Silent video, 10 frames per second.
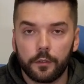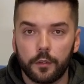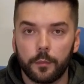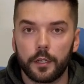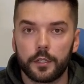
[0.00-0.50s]

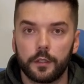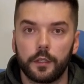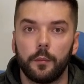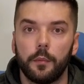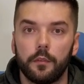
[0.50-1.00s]

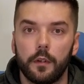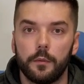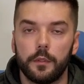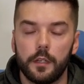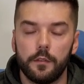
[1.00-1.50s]
information can be
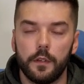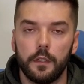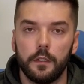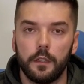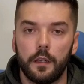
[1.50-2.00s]
found, I
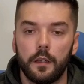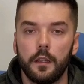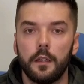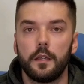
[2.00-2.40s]
think, yeah.